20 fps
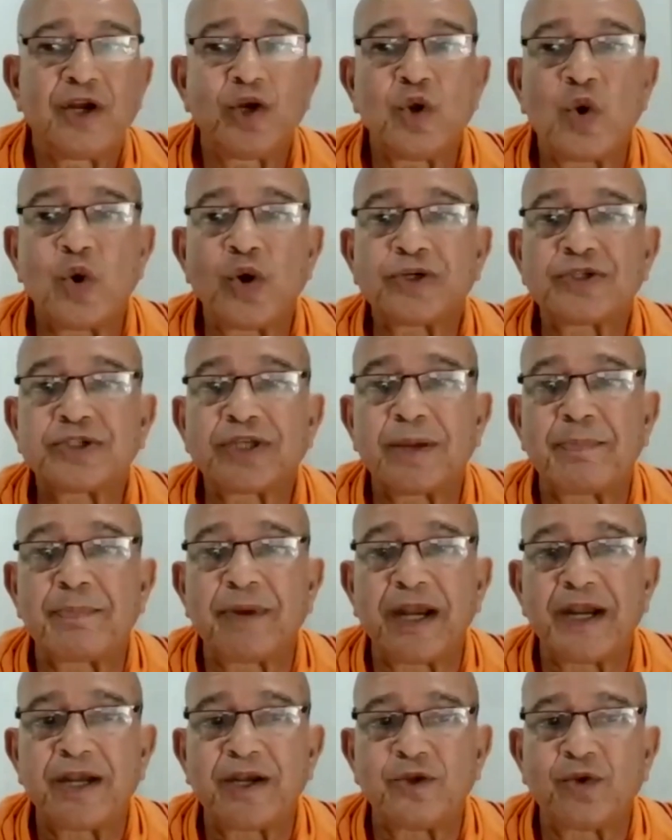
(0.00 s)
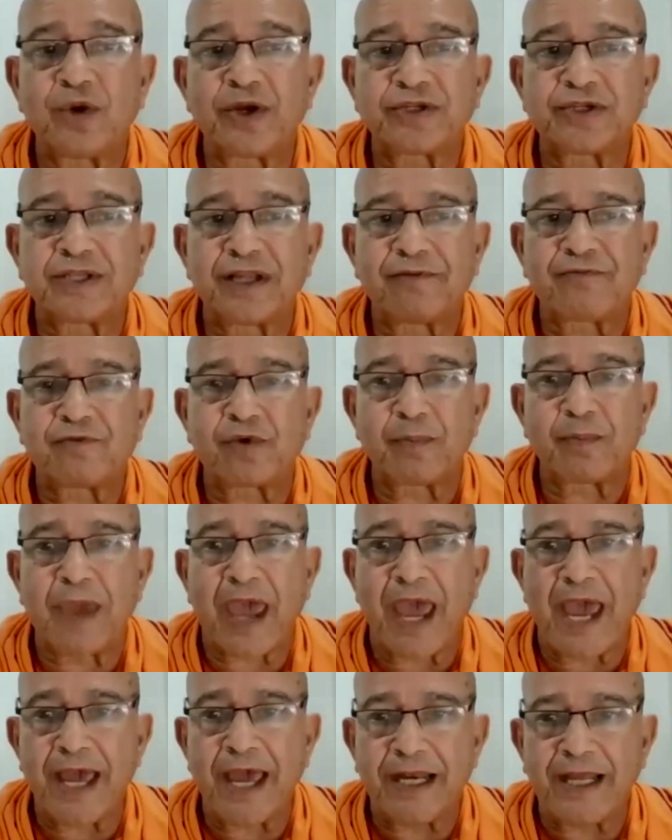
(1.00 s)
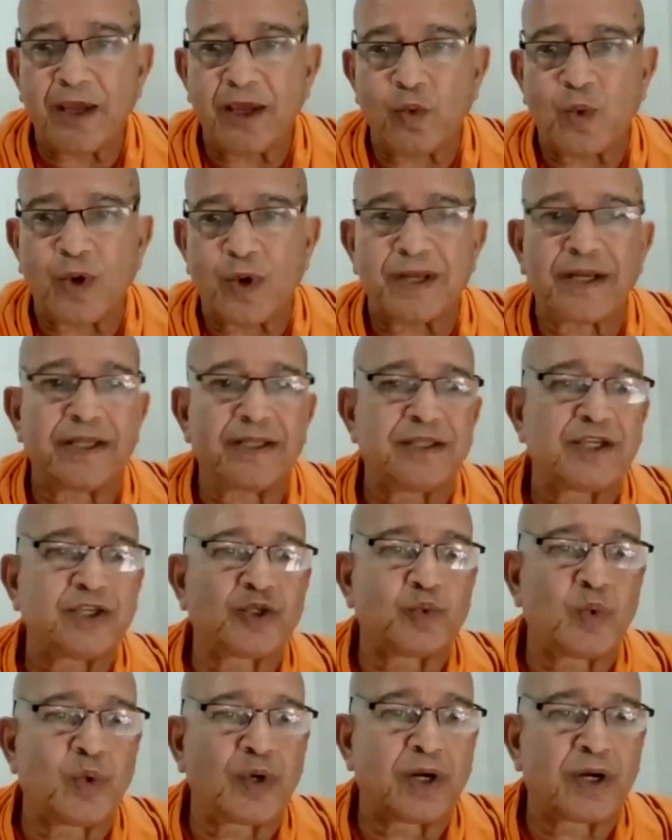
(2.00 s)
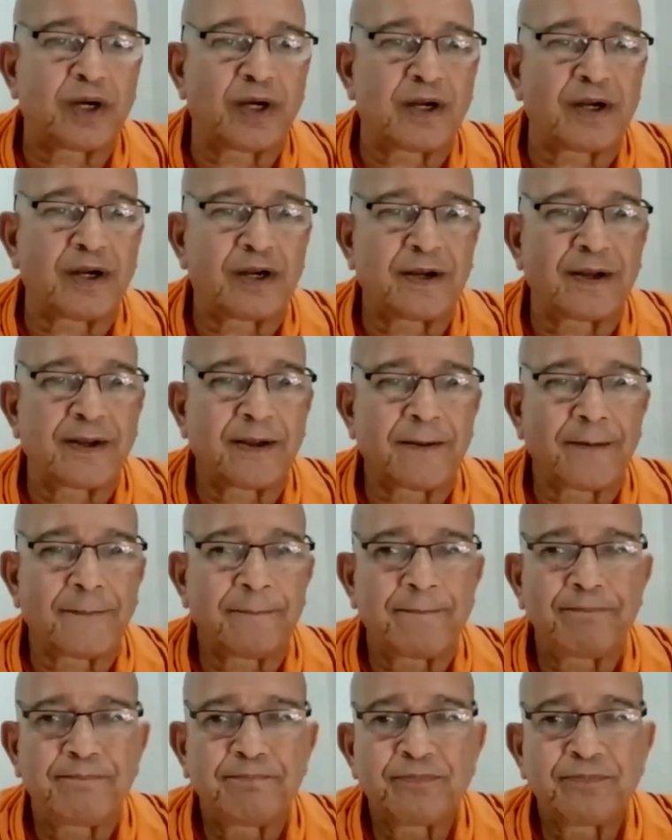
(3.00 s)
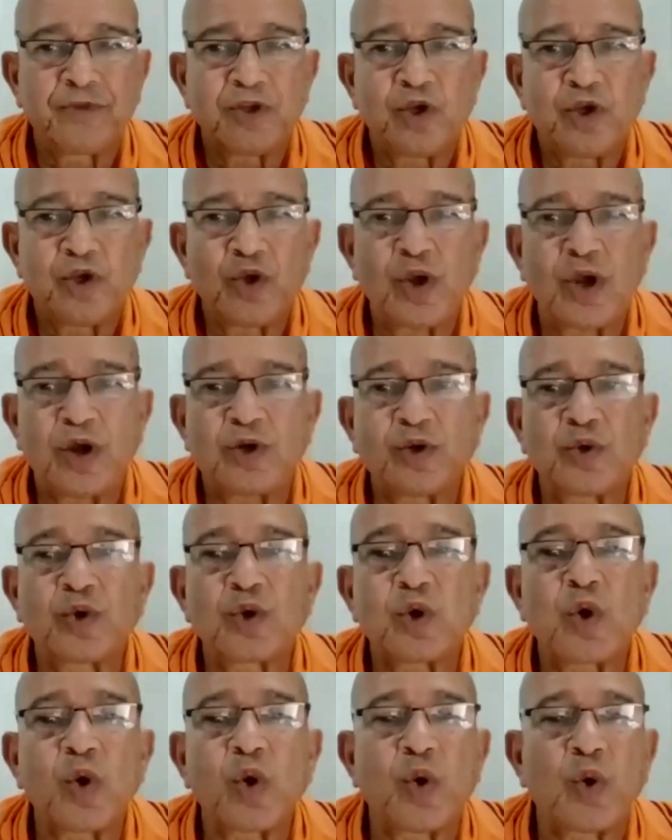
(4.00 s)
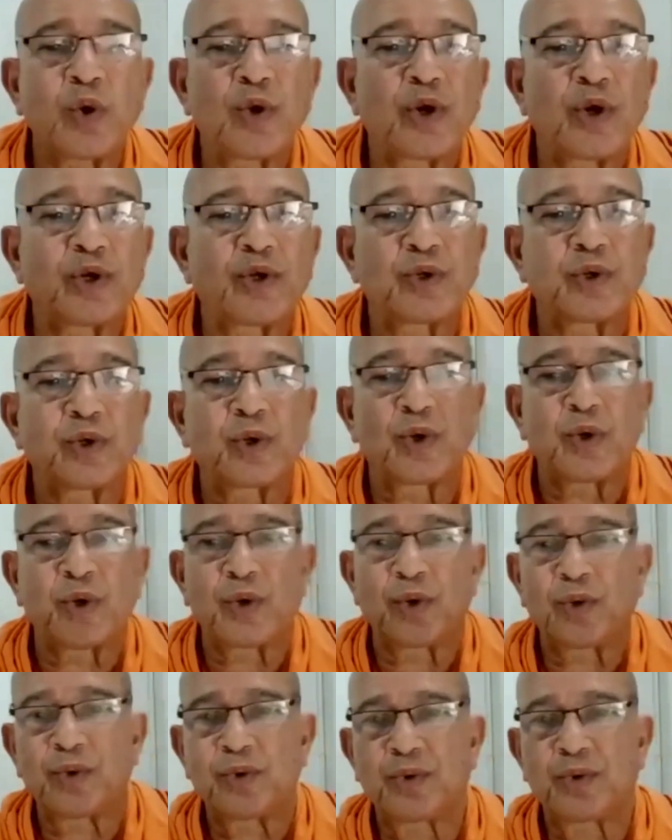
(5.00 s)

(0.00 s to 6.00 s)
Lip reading: Don't separate yourself from anyone in this world. You have to grow, you have to grow.